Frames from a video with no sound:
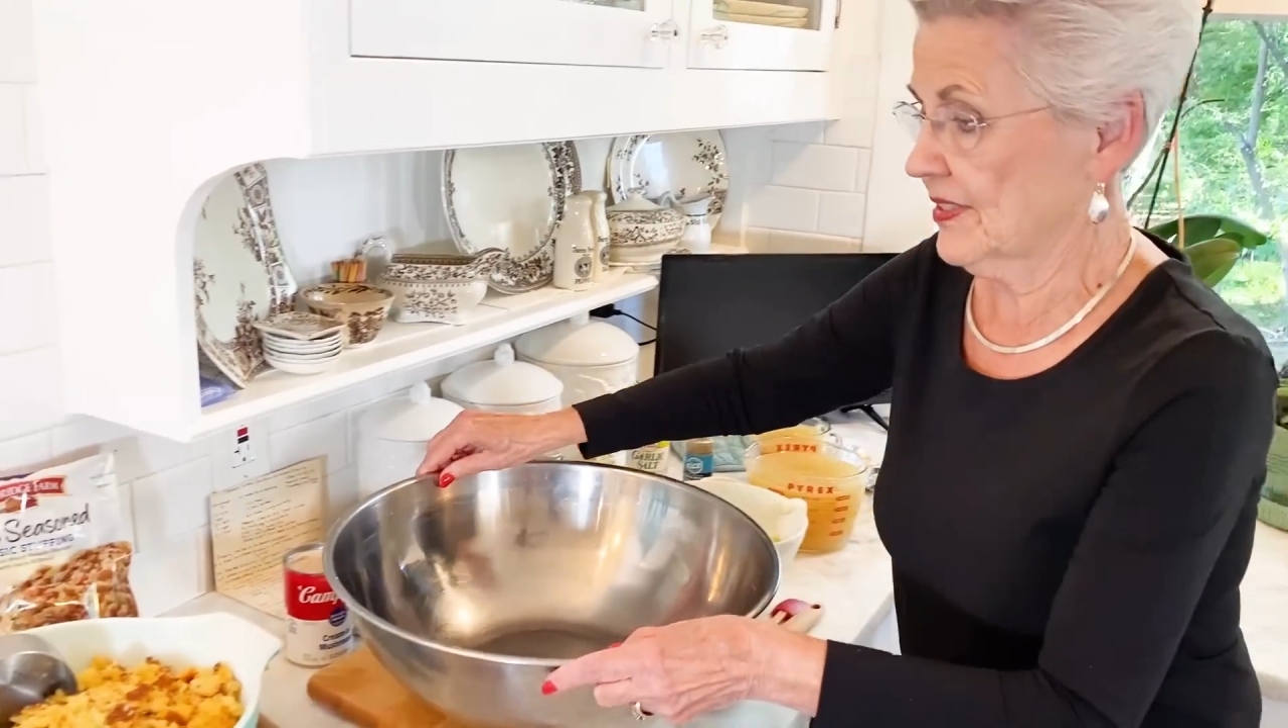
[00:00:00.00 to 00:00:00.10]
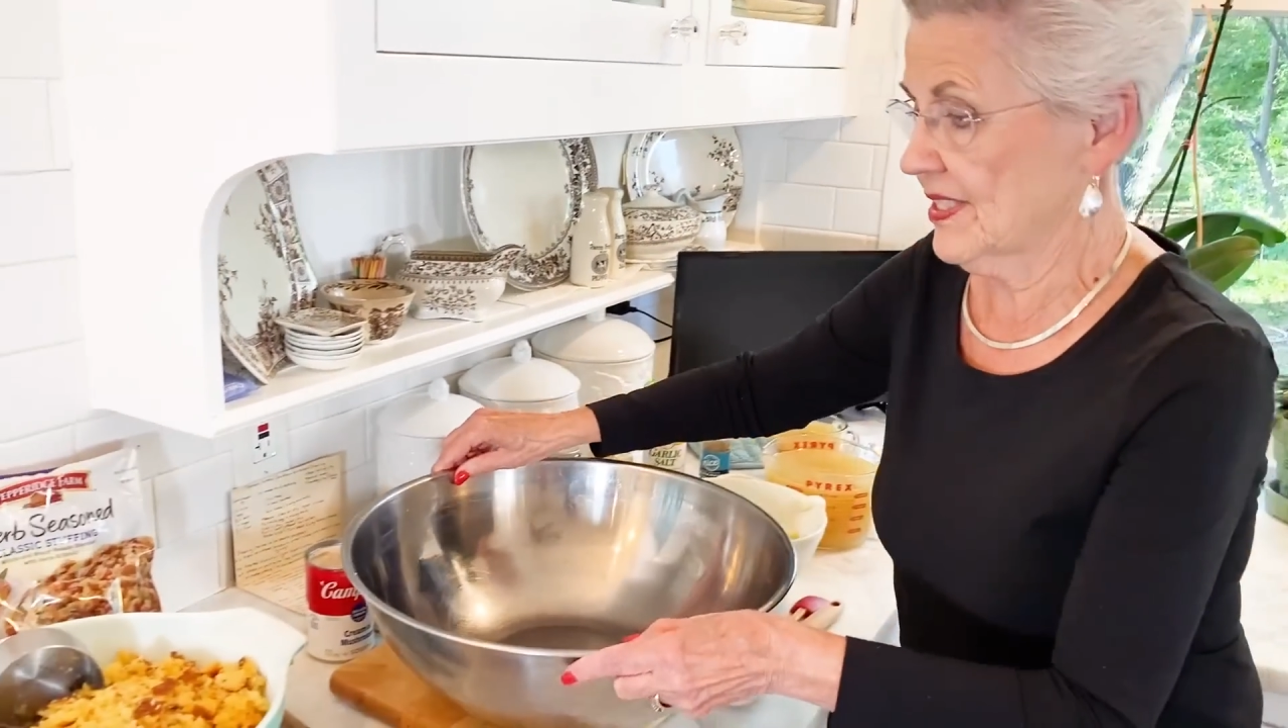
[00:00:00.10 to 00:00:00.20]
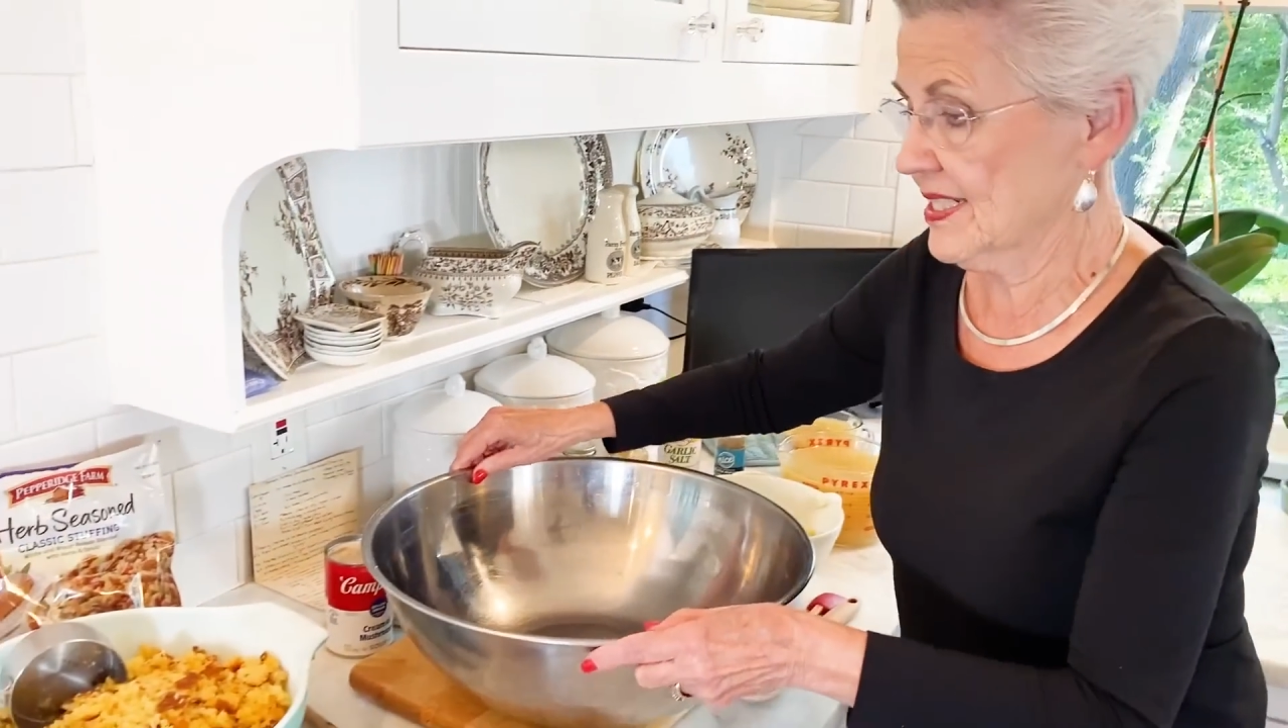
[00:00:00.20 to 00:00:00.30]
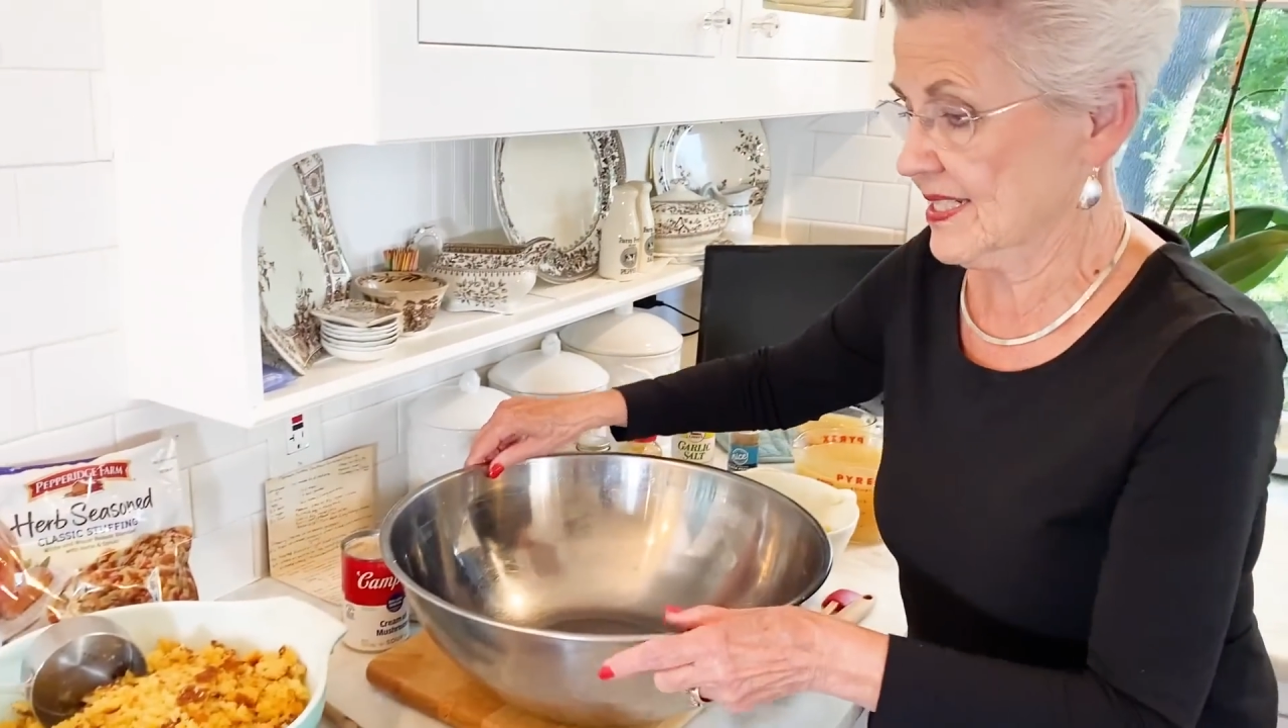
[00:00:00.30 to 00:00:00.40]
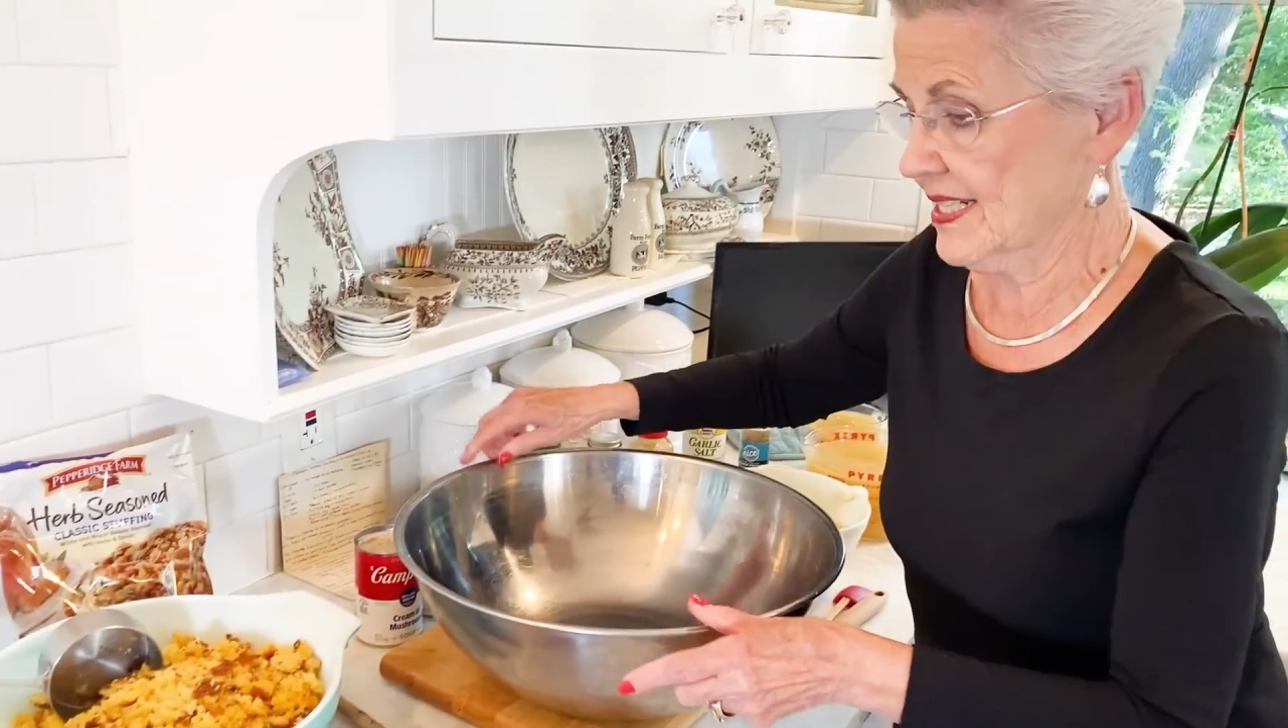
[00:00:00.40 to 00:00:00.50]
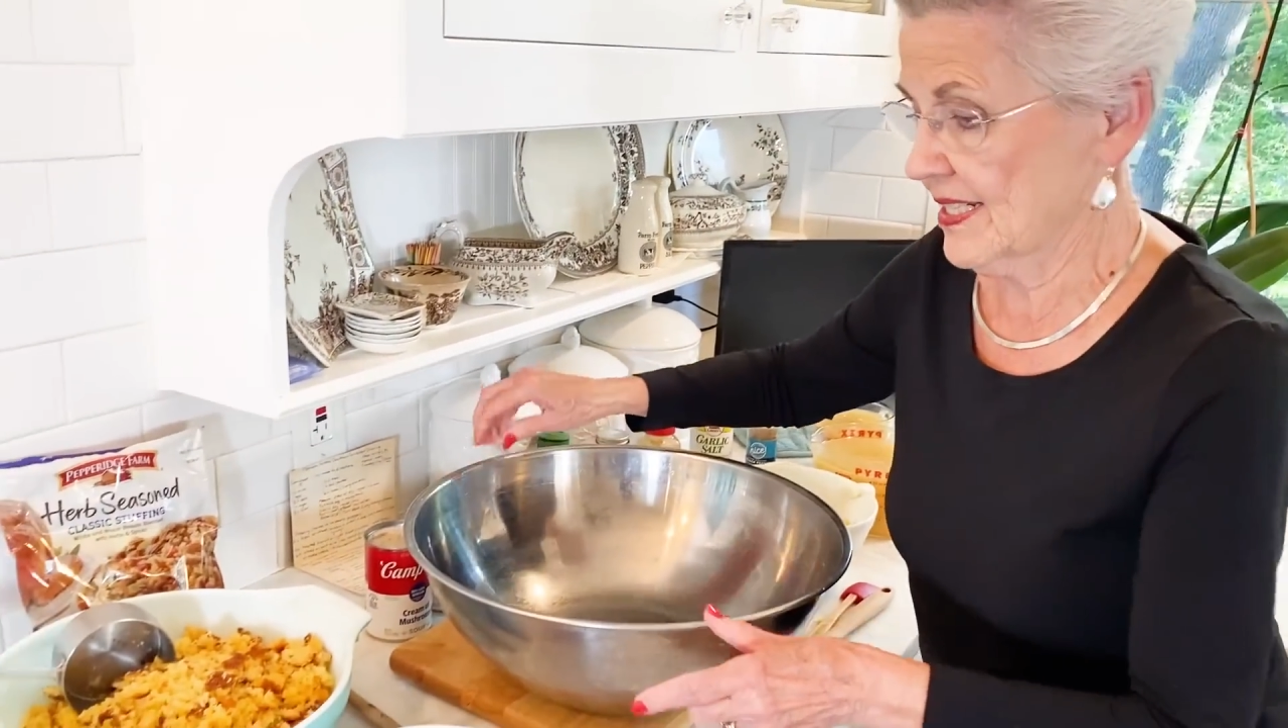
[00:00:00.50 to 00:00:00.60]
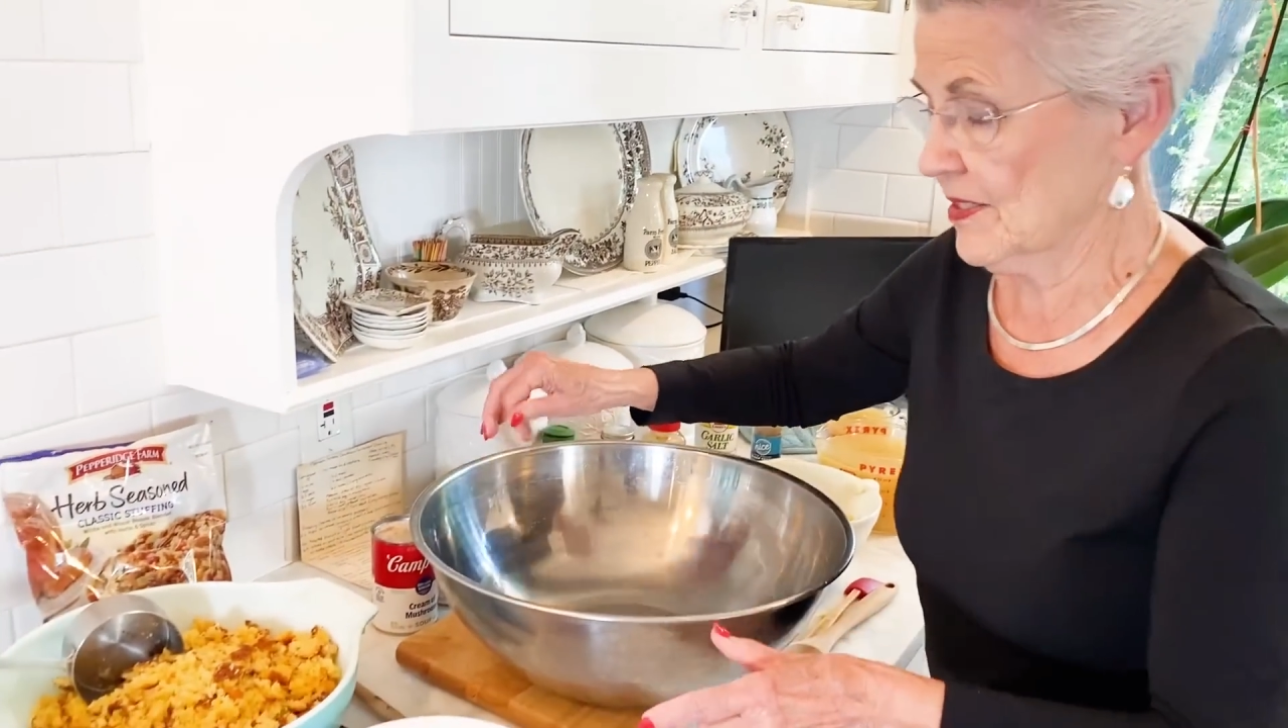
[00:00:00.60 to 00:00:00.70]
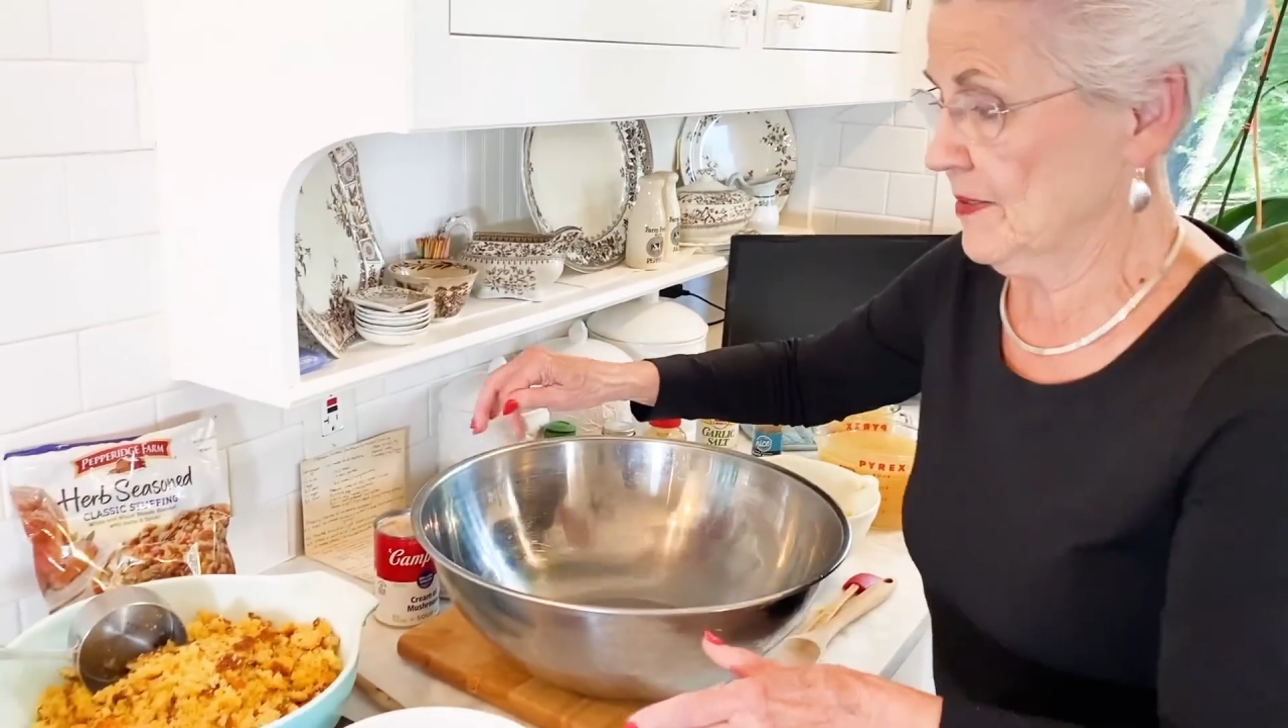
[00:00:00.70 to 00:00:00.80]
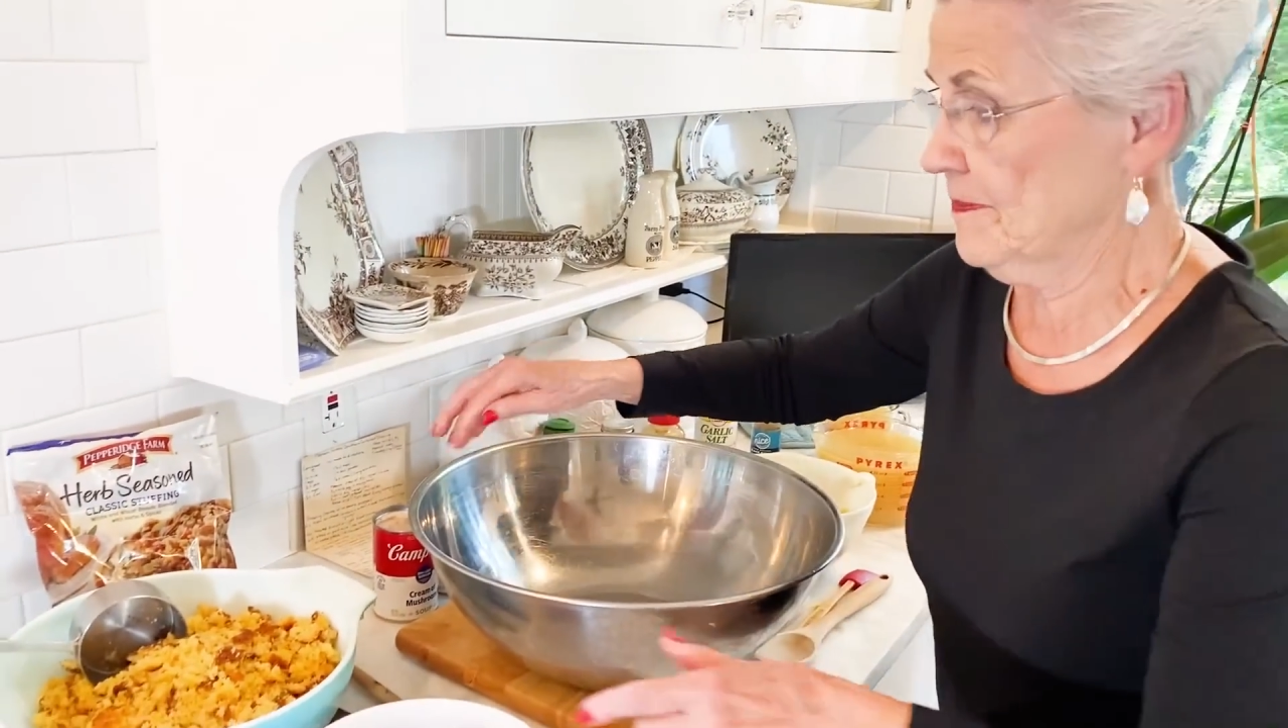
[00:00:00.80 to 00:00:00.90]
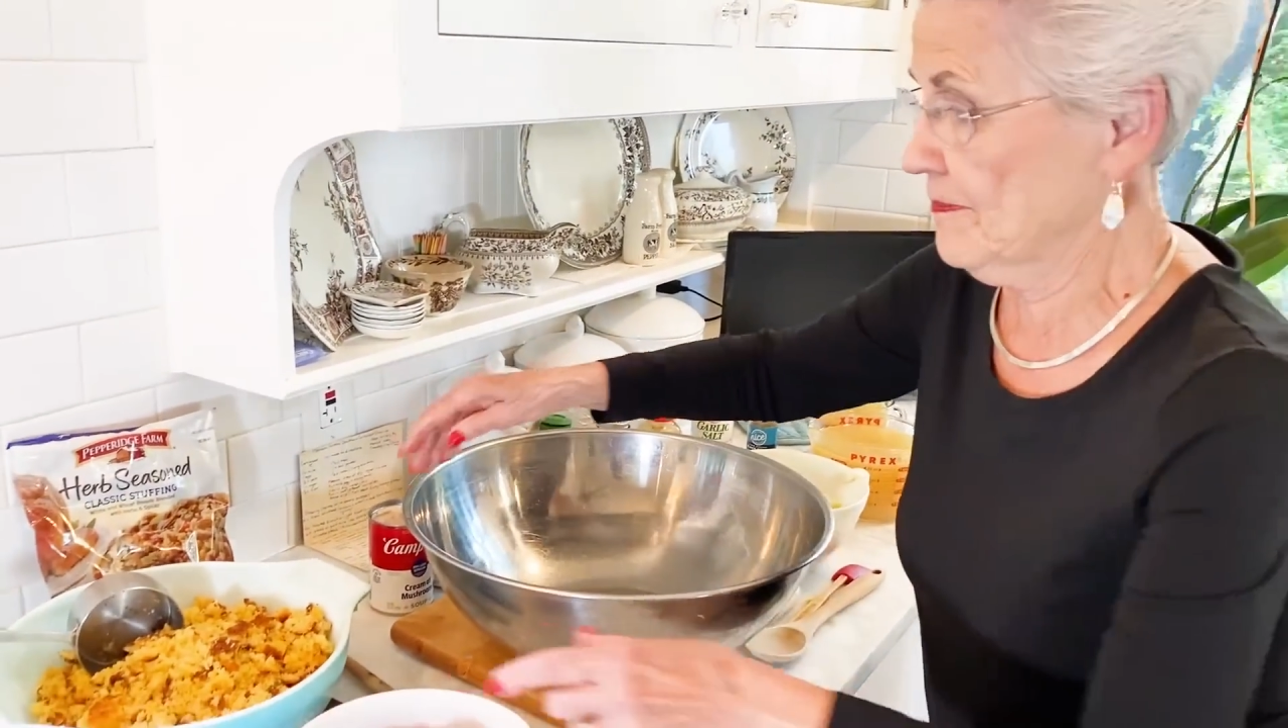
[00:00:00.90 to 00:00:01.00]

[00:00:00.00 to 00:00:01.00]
this here,